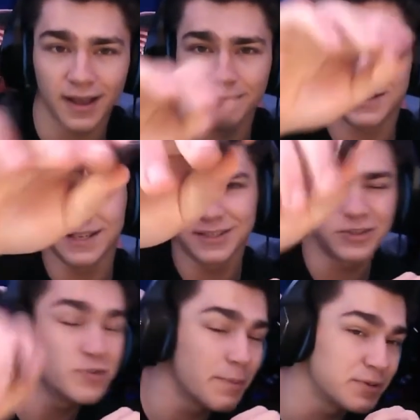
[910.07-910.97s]
season
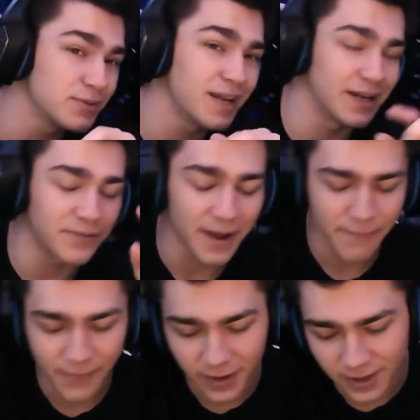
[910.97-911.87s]
2, episode 10, if I
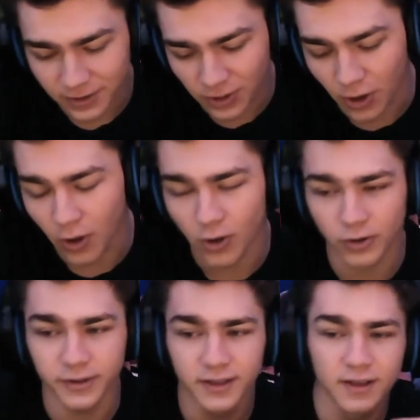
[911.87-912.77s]
fucking
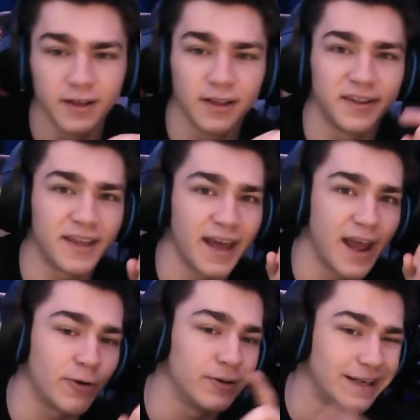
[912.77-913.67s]
called that
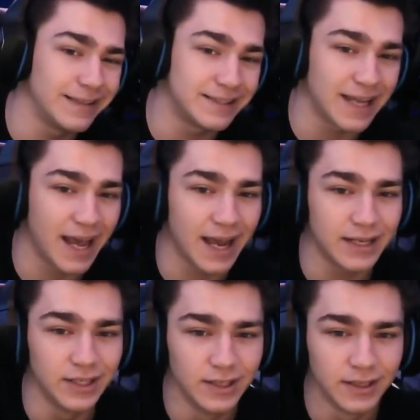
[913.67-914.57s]
Eren ain't his dad,